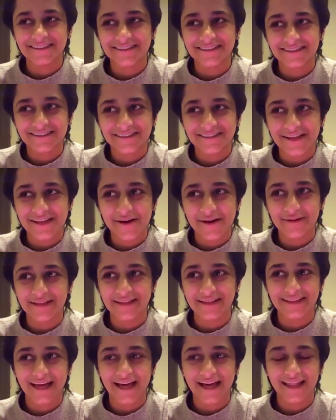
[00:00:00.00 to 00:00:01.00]

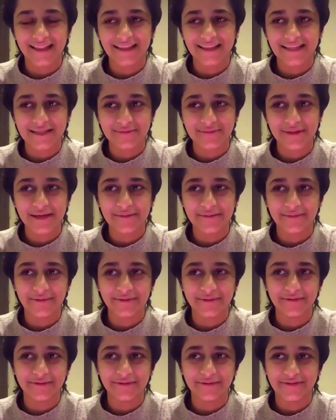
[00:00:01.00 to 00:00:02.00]
knowing that these
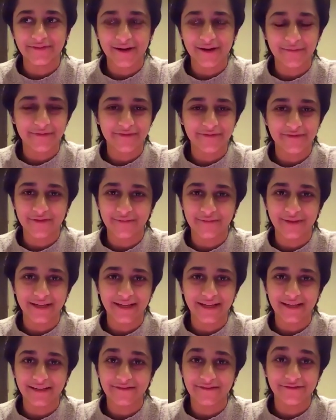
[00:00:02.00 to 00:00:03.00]
people have come before
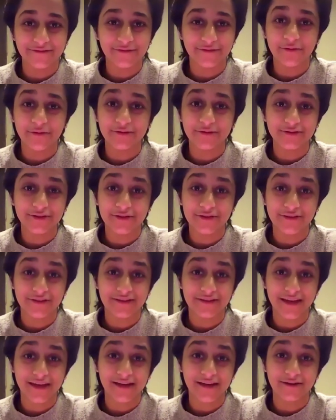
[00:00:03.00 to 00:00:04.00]
me and fought tooth
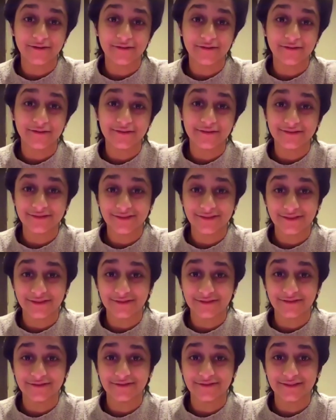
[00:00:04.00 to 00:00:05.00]
and nail
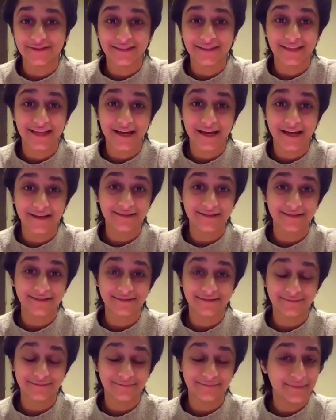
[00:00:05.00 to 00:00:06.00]
to get
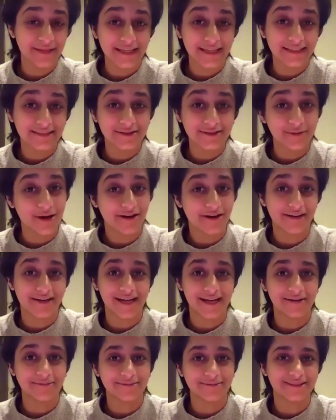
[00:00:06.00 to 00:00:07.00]
me to where I
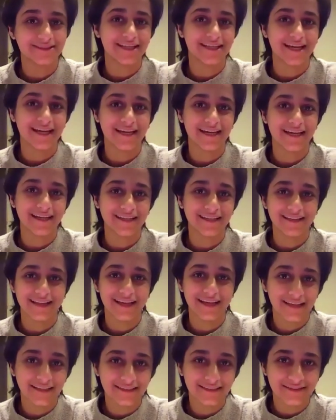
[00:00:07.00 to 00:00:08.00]
am today. And
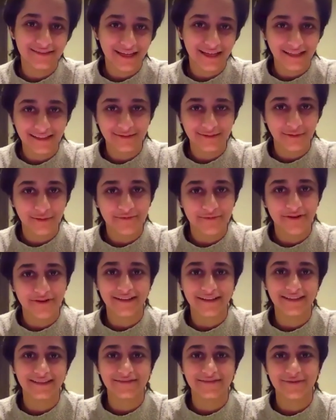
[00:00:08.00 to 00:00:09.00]
that's what pride is for